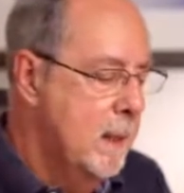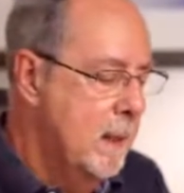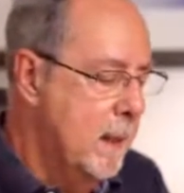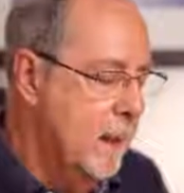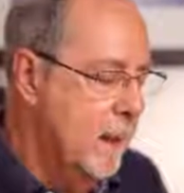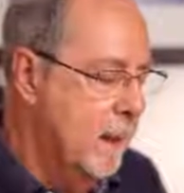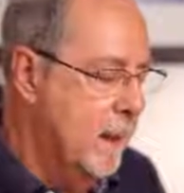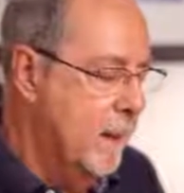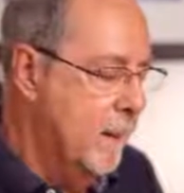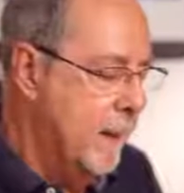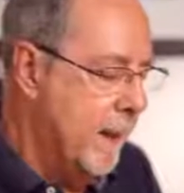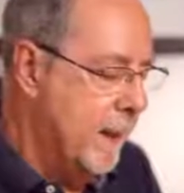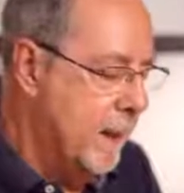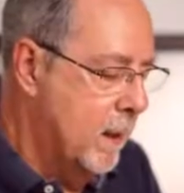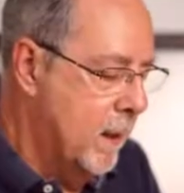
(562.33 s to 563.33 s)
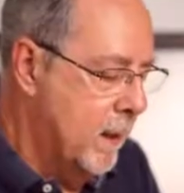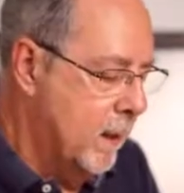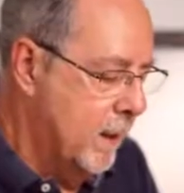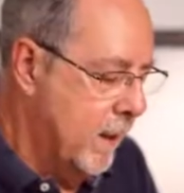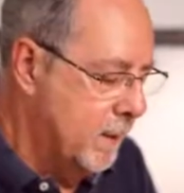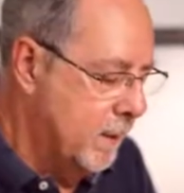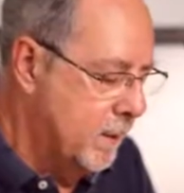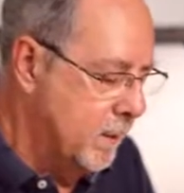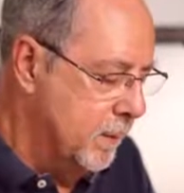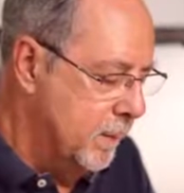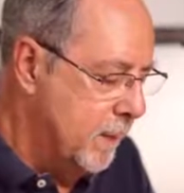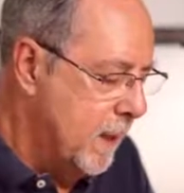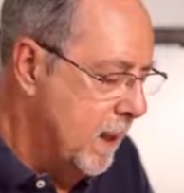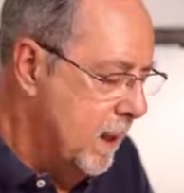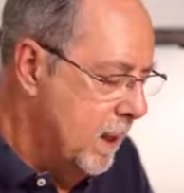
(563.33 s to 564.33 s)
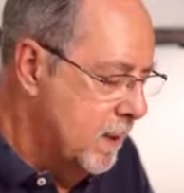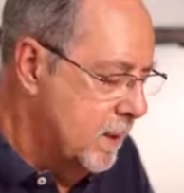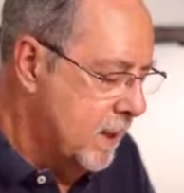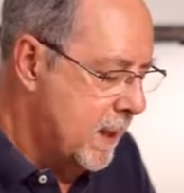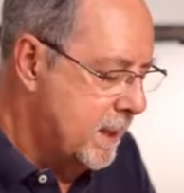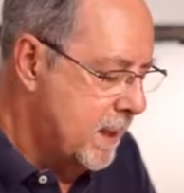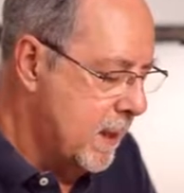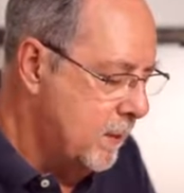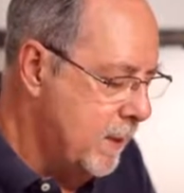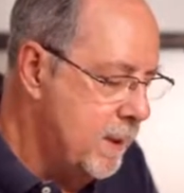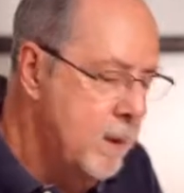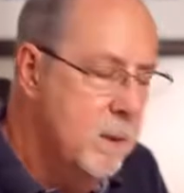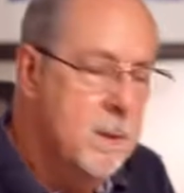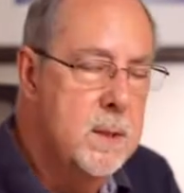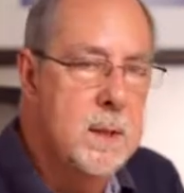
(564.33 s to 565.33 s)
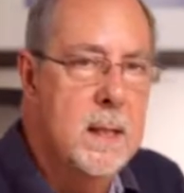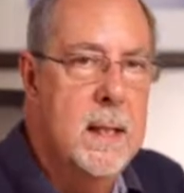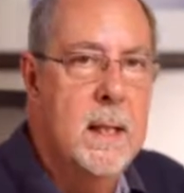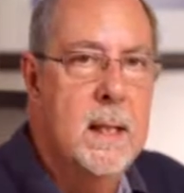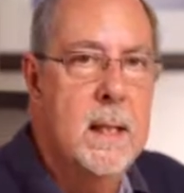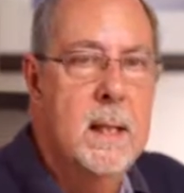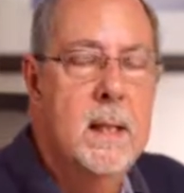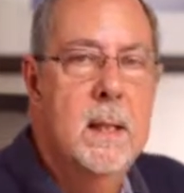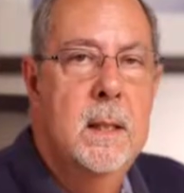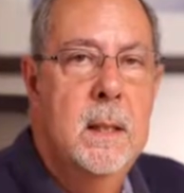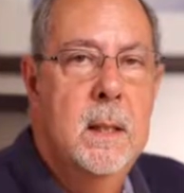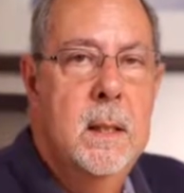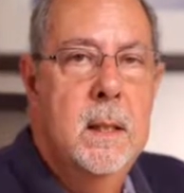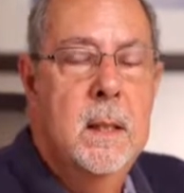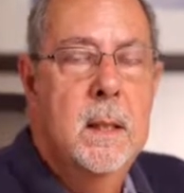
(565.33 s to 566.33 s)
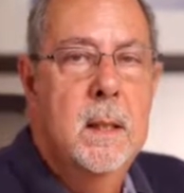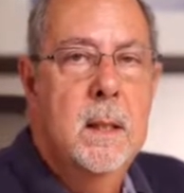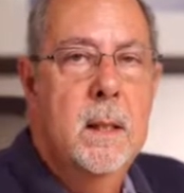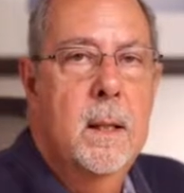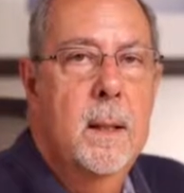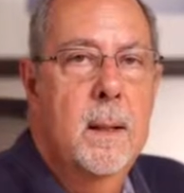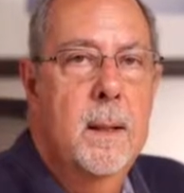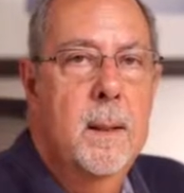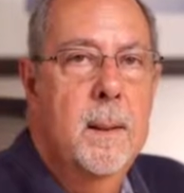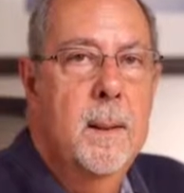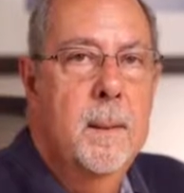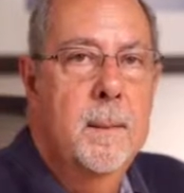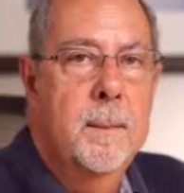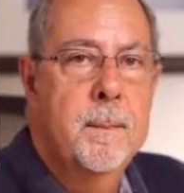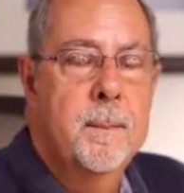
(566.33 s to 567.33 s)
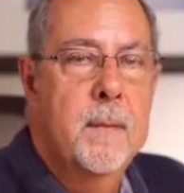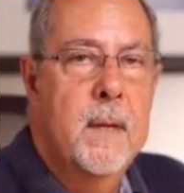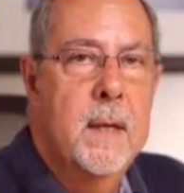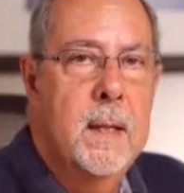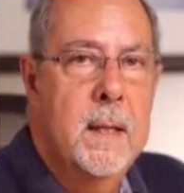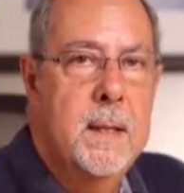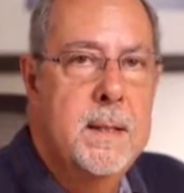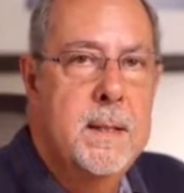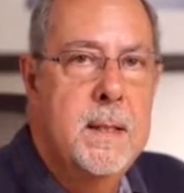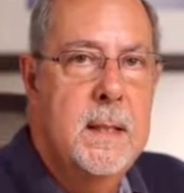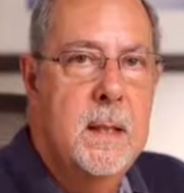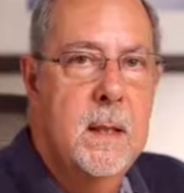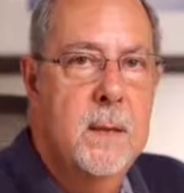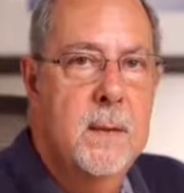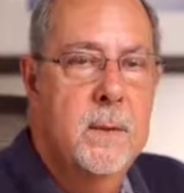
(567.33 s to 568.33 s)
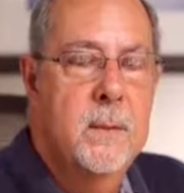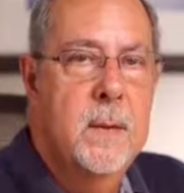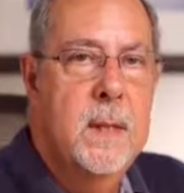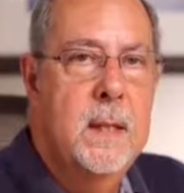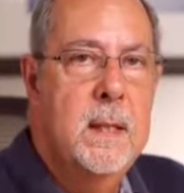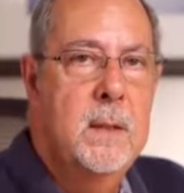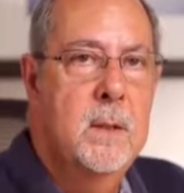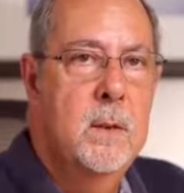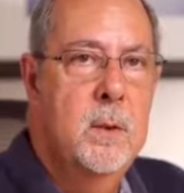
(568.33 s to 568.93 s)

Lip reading: at higher altitude. So that's how we use a CR-3 to